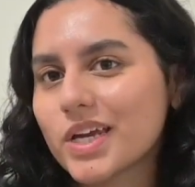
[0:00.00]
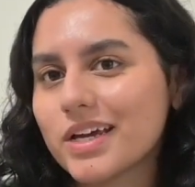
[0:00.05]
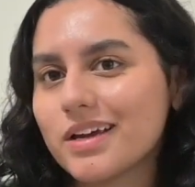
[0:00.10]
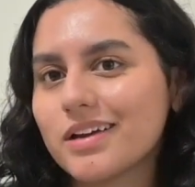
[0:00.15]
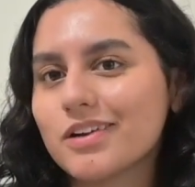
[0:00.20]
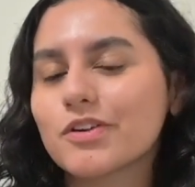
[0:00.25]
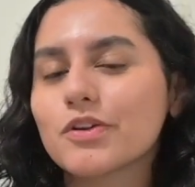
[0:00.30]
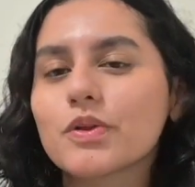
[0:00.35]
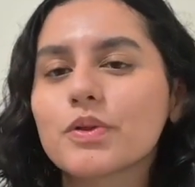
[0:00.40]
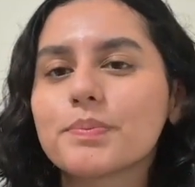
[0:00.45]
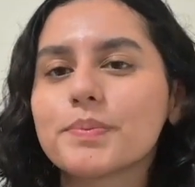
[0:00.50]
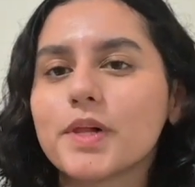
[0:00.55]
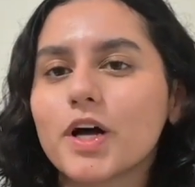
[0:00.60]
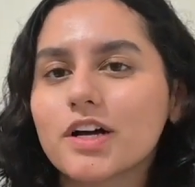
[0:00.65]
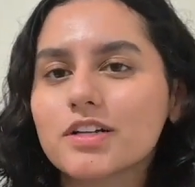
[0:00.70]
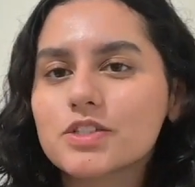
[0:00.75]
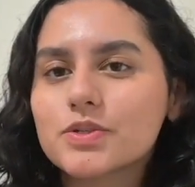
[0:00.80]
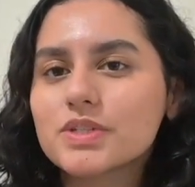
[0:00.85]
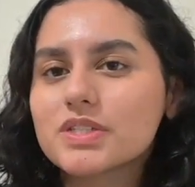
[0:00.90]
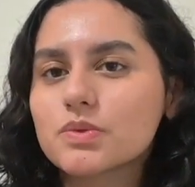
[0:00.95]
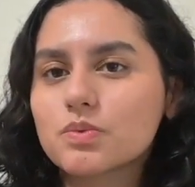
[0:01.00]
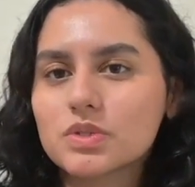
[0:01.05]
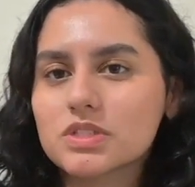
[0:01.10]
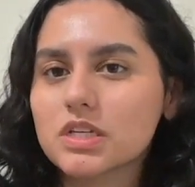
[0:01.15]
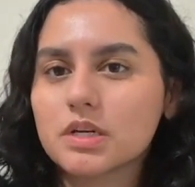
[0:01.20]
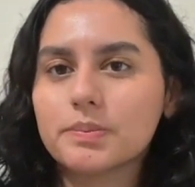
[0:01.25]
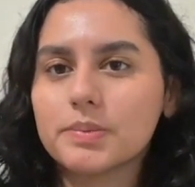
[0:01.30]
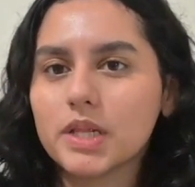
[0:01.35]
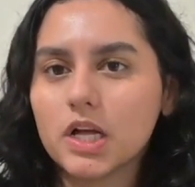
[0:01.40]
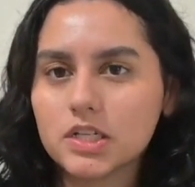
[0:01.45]
I don't know, the plot twist
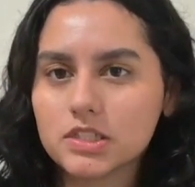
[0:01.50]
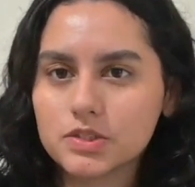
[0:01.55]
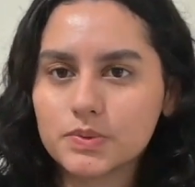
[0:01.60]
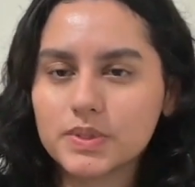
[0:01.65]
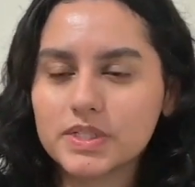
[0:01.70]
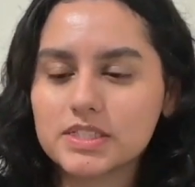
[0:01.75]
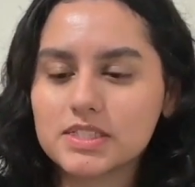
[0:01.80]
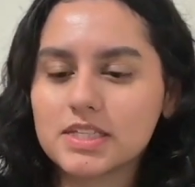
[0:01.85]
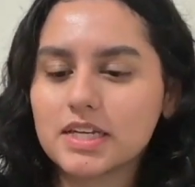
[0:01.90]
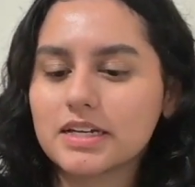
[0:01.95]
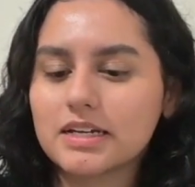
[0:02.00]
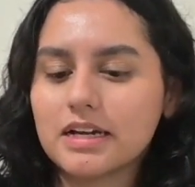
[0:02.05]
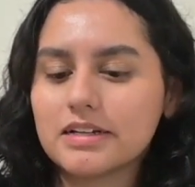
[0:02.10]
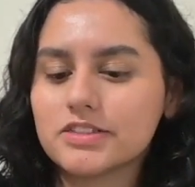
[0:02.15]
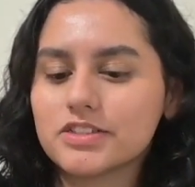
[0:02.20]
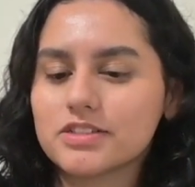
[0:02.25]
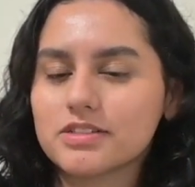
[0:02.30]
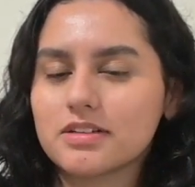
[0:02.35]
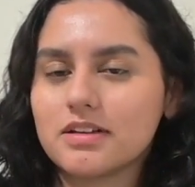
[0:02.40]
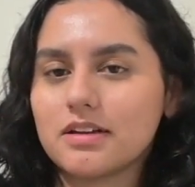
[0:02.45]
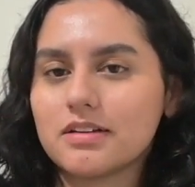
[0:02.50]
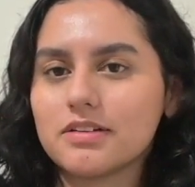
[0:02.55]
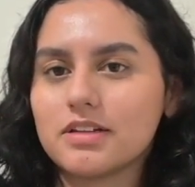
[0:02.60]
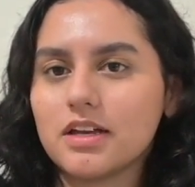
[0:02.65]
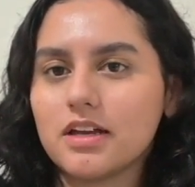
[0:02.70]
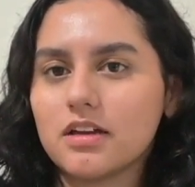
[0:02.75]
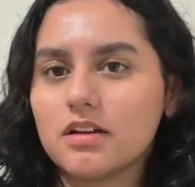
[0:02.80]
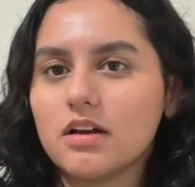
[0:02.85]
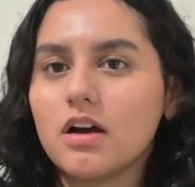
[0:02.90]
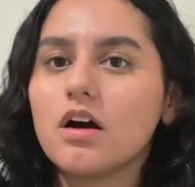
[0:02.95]
wasn't a plot twist. Like, I just kind of
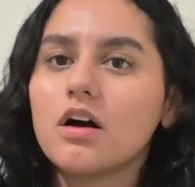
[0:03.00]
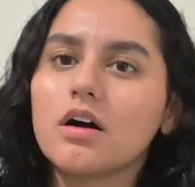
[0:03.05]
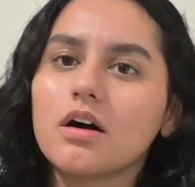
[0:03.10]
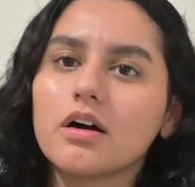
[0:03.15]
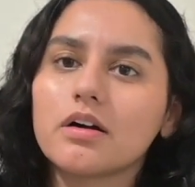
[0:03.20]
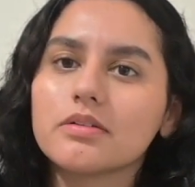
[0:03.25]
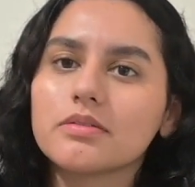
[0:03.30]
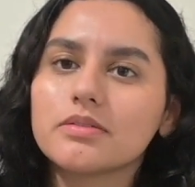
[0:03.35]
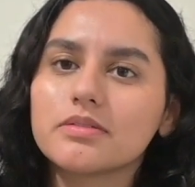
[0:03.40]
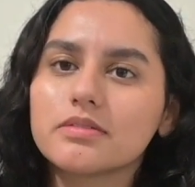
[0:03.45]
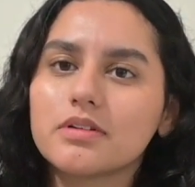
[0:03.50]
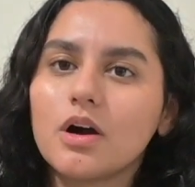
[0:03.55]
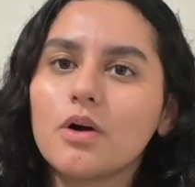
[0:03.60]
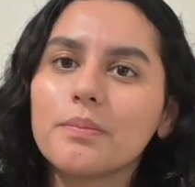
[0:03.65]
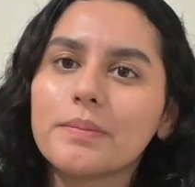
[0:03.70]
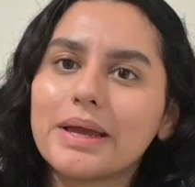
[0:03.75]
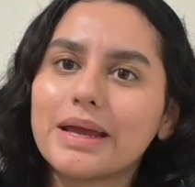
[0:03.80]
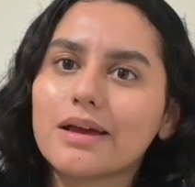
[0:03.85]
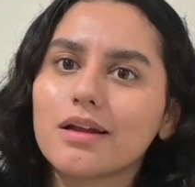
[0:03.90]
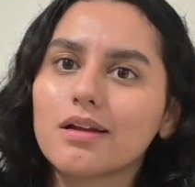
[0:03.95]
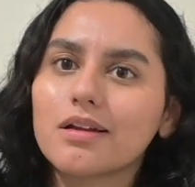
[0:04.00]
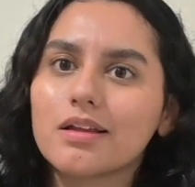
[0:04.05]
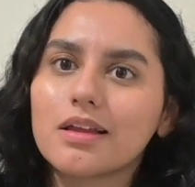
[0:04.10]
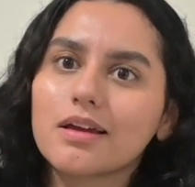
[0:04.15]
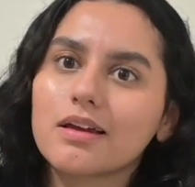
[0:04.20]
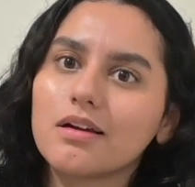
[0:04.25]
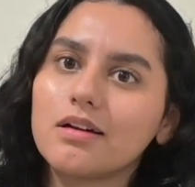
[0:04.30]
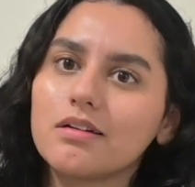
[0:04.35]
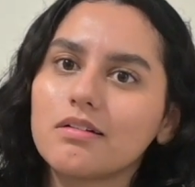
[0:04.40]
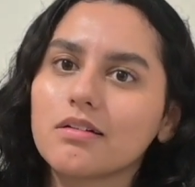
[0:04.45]
like, oh man,
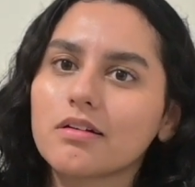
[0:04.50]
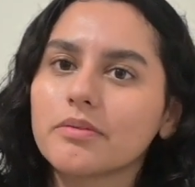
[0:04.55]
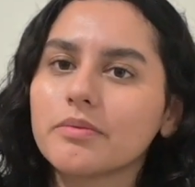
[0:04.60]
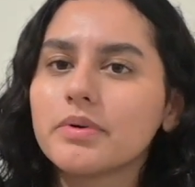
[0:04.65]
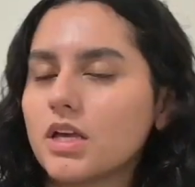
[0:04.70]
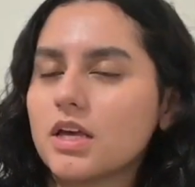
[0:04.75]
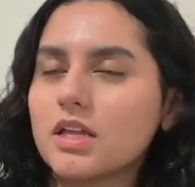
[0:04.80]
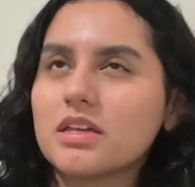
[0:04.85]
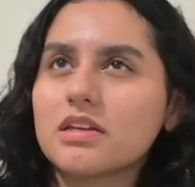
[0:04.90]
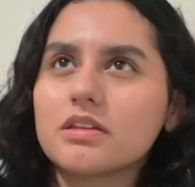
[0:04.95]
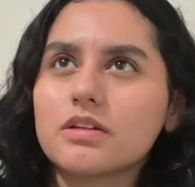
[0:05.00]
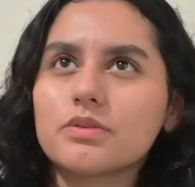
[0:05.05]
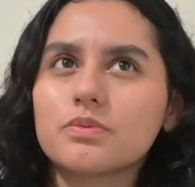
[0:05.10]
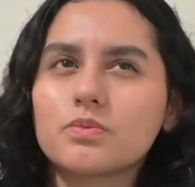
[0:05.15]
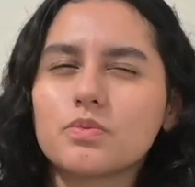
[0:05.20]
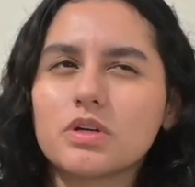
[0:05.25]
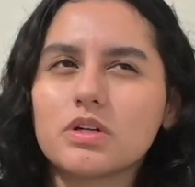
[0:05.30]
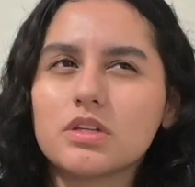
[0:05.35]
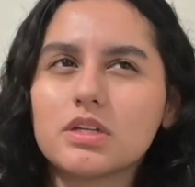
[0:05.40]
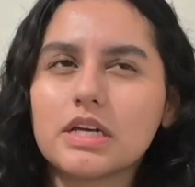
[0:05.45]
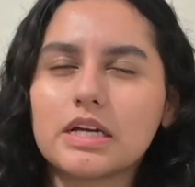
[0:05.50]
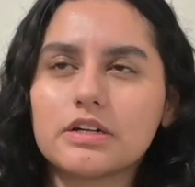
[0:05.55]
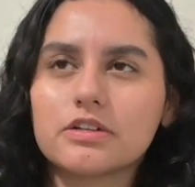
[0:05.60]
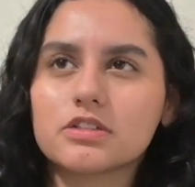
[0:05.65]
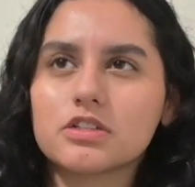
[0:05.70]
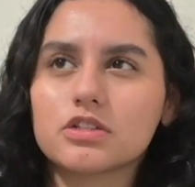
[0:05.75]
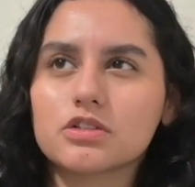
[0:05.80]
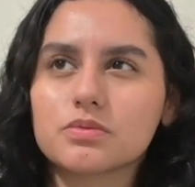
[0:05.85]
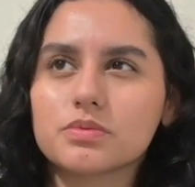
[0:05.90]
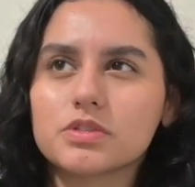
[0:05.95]
like, And then one of the
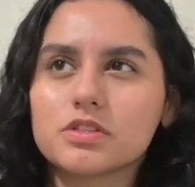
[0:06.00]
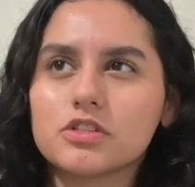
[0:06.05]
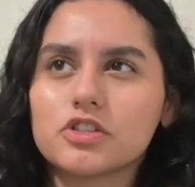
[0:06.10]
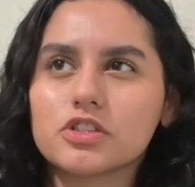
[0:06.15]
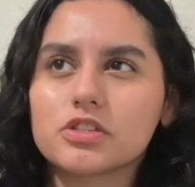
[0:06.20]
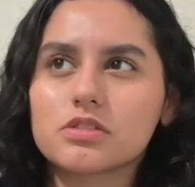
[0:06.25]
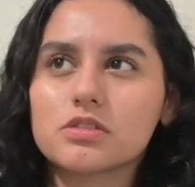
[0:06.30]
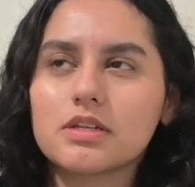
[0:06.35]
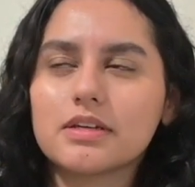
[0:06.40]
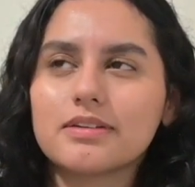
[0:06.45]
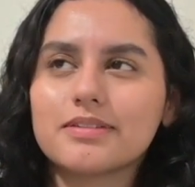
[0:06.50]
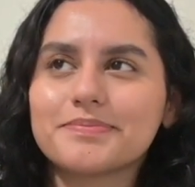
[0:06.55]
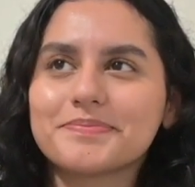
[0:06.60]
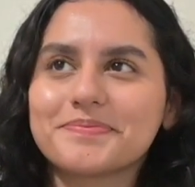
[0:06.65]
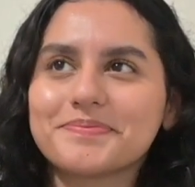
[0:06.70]
characters was just like